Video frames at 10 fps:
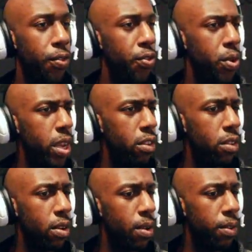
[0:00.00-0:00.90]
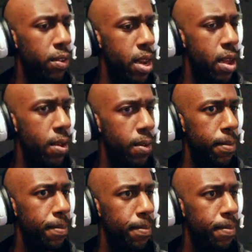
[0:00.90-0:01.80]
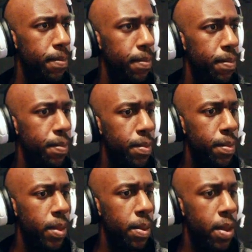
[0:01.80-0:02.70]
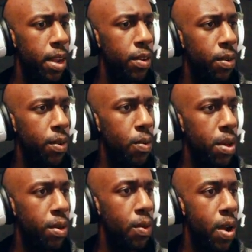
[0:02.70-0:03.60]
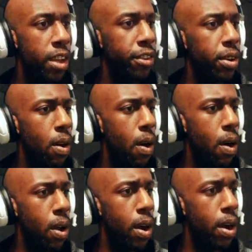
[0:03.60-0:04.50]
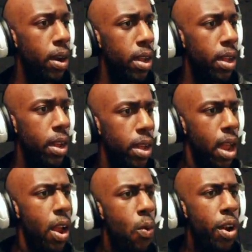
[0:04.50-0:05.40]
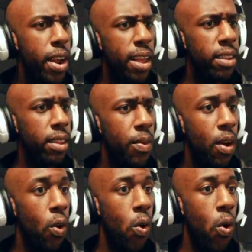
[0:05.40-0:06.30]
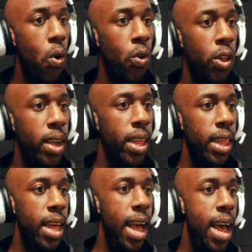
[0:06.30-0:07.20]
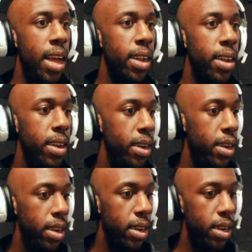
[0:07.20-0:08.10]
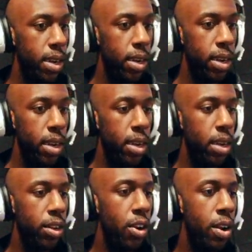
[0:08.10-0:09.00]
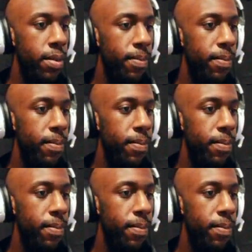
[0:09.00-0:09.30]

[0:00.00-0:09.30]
three skulls now, but I don't know where the rest are. What do you guys think rest? Oh, look at that! Oh, darn.